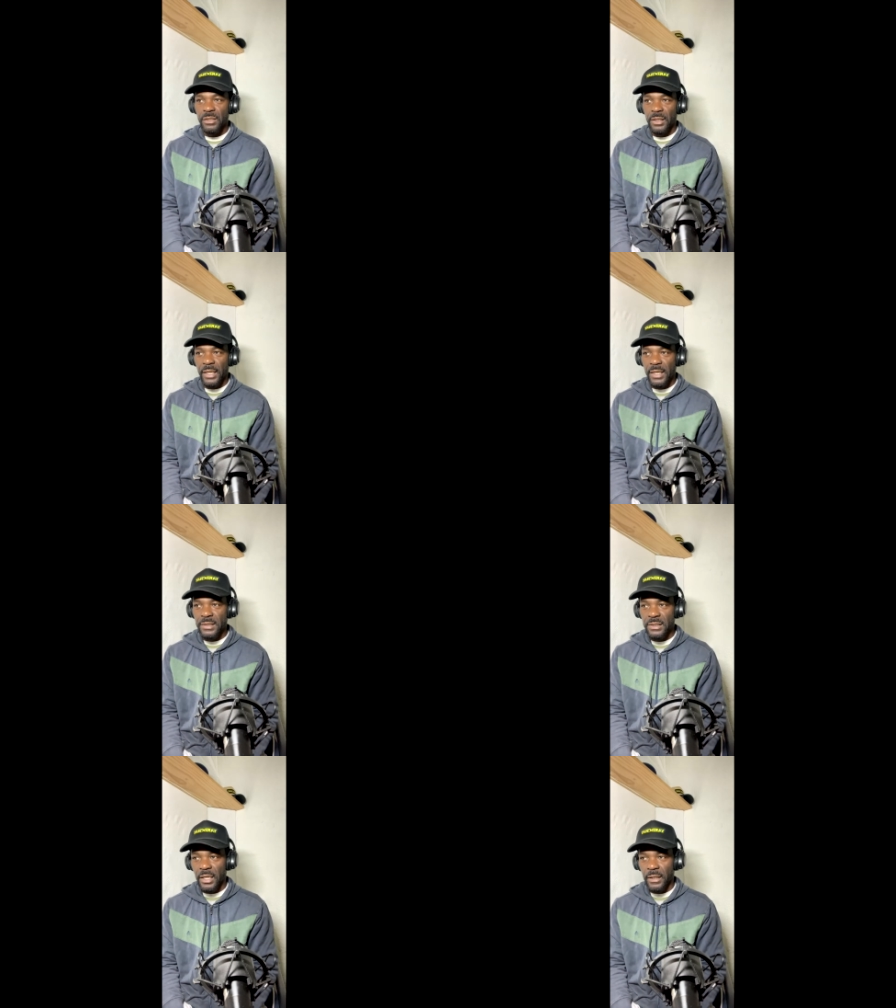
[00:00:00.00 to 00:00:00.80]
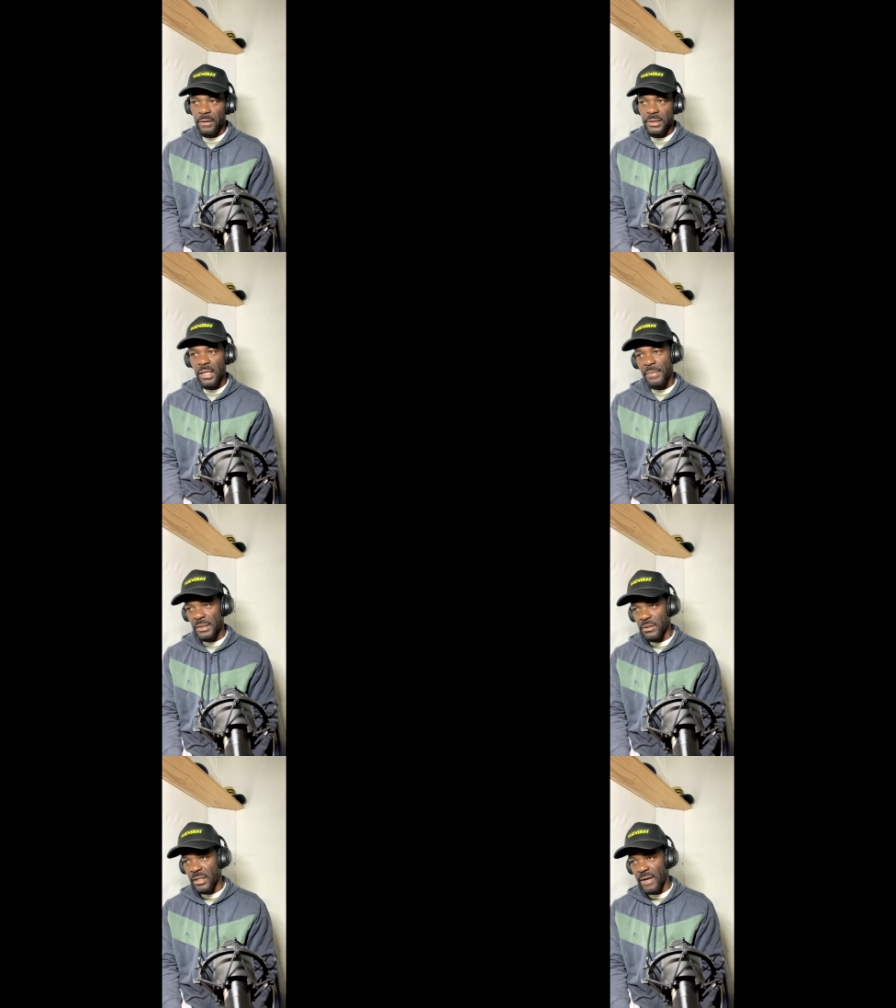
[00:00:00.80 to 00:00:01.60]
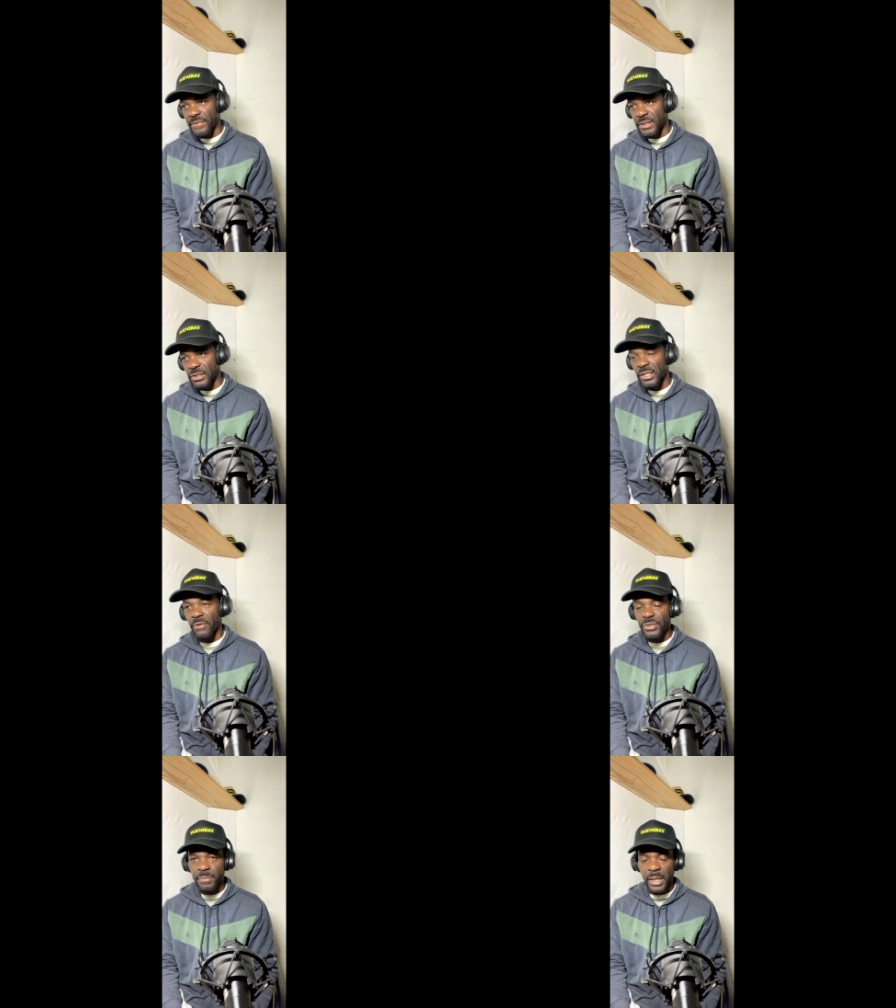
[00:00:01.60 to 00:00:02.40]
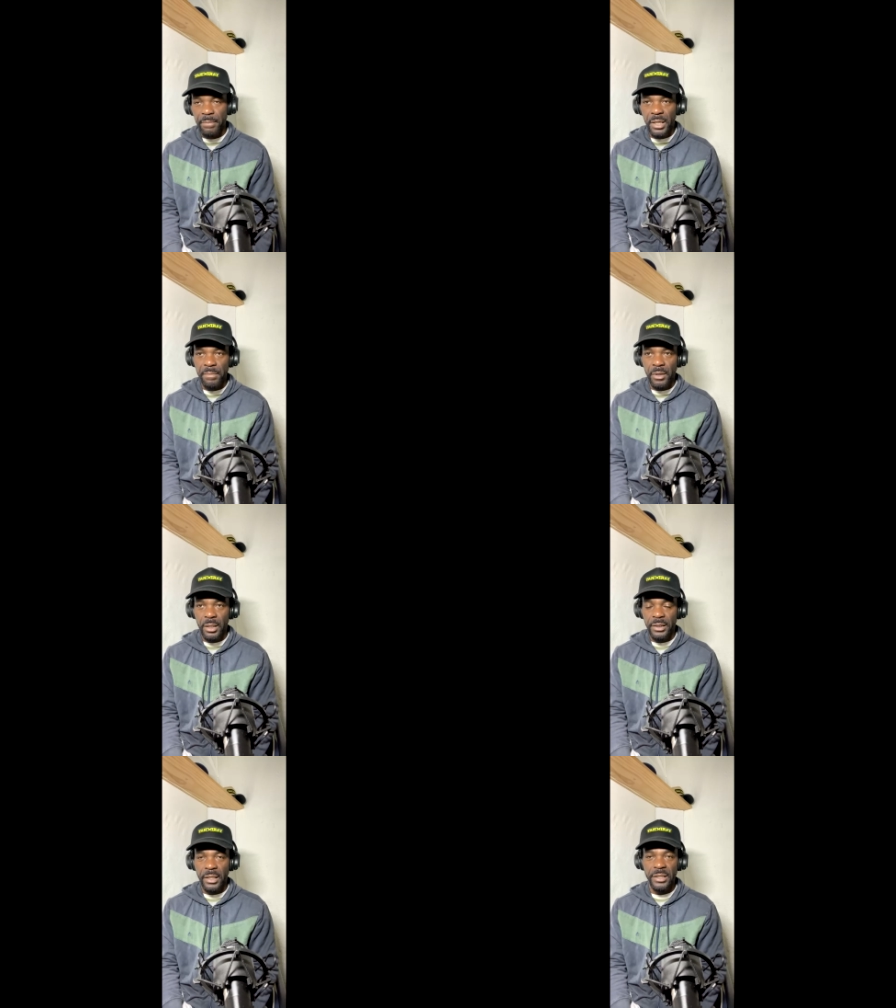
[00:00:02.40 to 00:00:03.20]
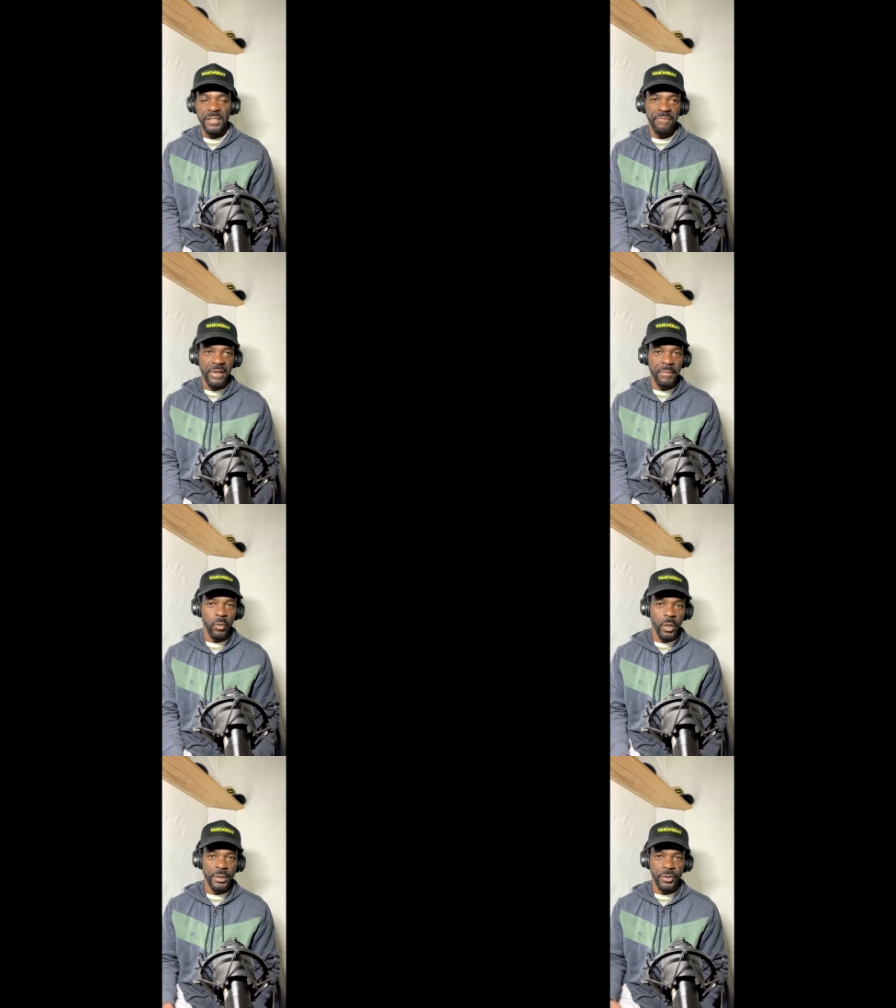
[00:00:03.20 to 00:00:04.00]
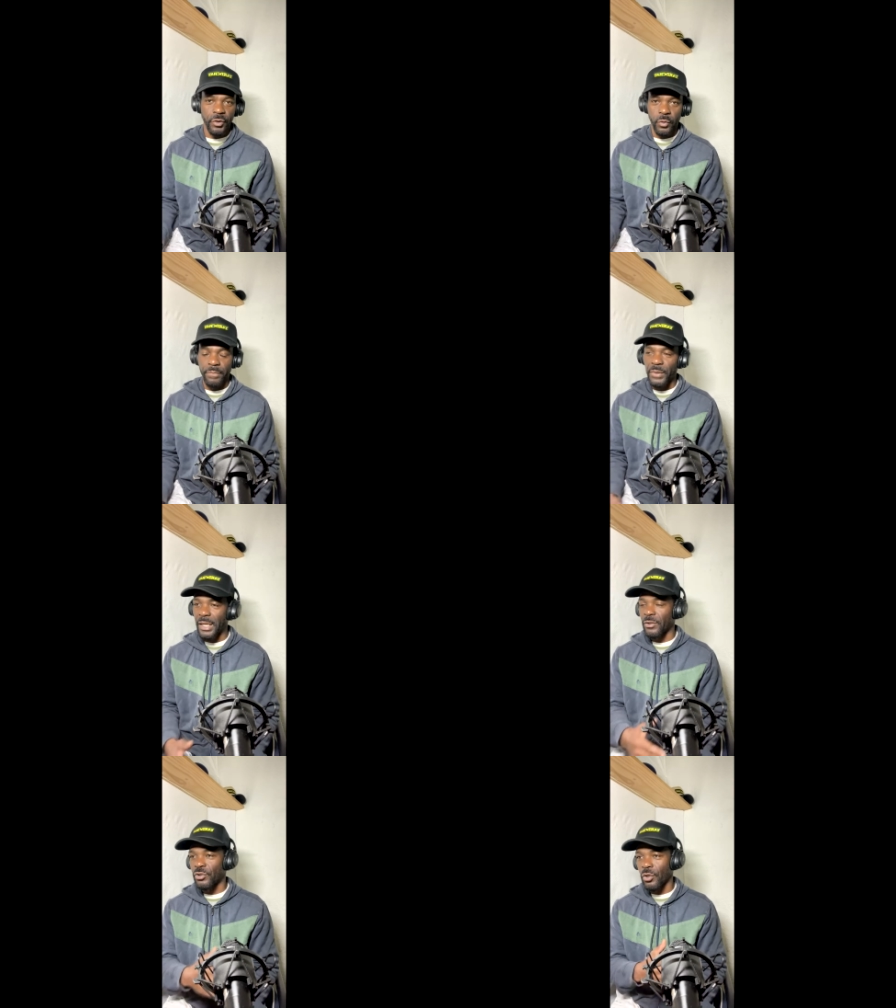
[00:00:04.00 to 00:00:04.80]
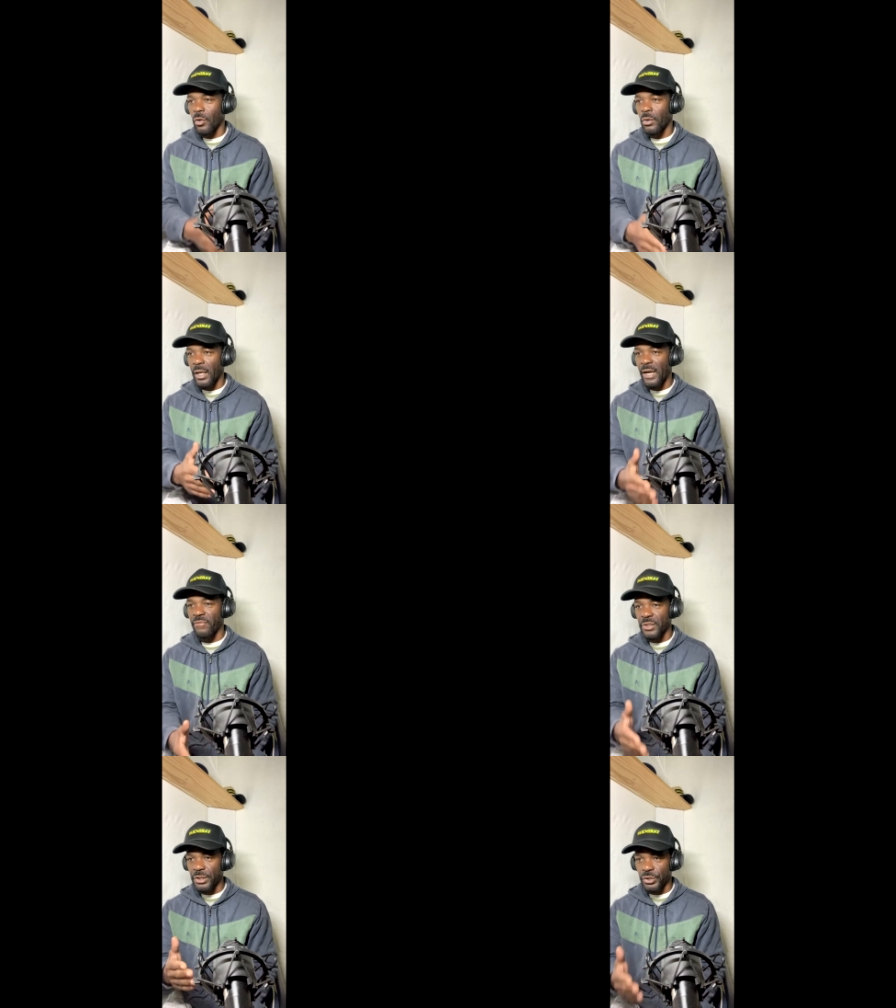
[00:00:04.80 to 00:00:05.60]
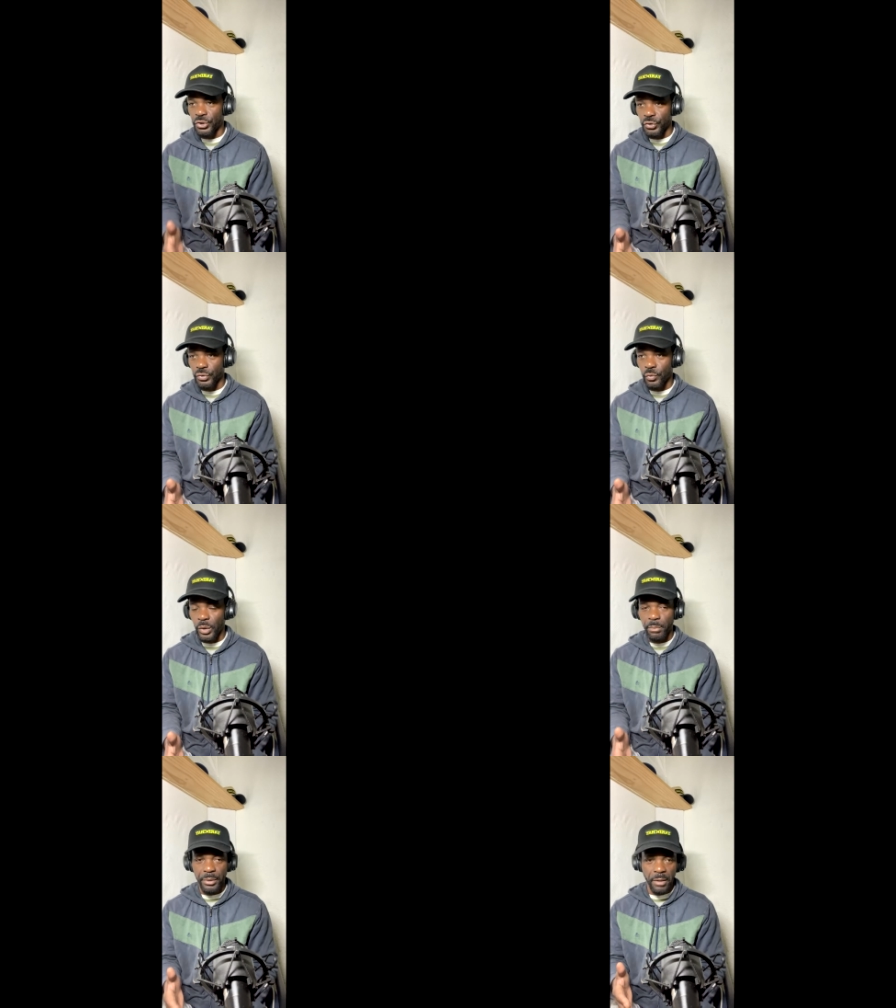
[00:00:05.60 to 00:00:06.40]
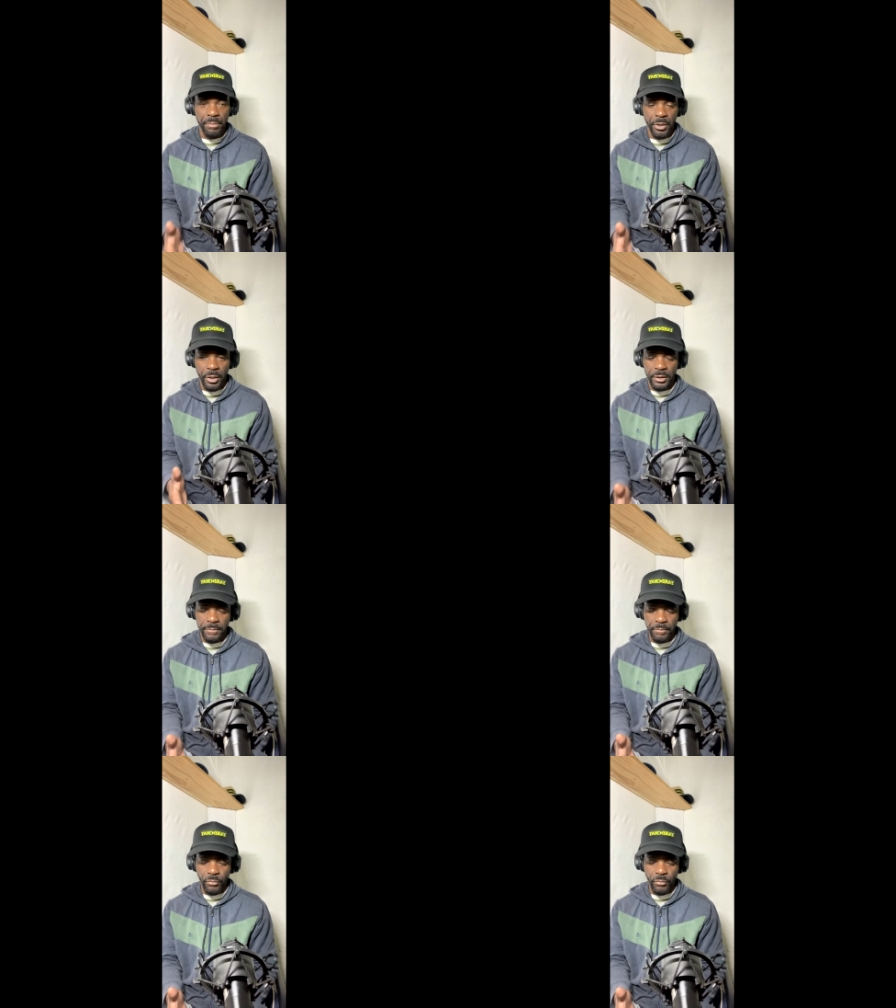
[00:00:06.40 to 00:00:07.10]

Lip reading: like I said, let's get back to the conversation. I respect Bob Marley and his family, what they're doing. I don't have an issue with Bob Marley.